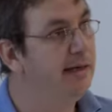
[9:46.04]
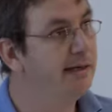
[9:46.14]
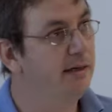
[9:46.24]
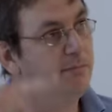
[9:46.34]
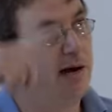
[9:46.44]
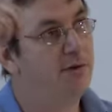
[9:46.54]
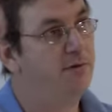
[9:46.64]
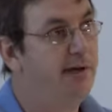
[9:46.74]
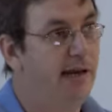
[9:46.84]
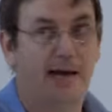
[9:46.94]
helical path
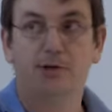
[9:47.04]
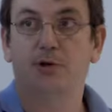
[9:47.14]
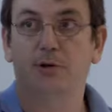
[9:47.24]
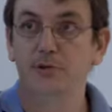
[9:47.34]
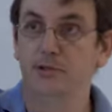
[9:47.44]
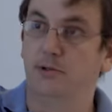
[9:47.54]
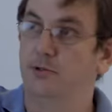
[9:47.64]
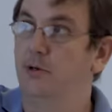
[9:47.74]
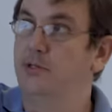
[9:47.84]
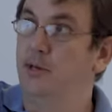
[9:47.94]
of the electrons,
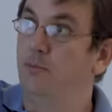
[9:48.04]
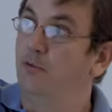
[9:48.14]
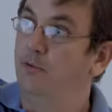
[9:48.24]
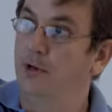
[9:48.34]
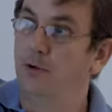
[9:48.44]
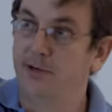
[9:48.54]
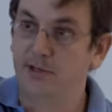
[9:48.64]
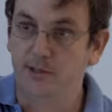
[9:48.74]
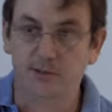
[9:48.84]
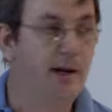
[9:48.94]
so as they move, they go in
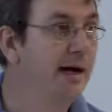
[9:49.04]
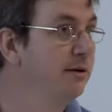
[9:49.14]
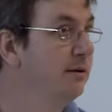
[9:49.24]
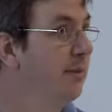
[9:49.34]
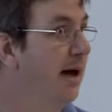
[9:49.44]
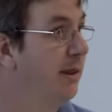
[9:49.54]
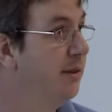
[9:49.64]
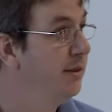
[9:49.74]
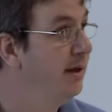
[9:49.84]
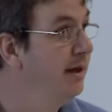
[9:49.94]
a spiral path.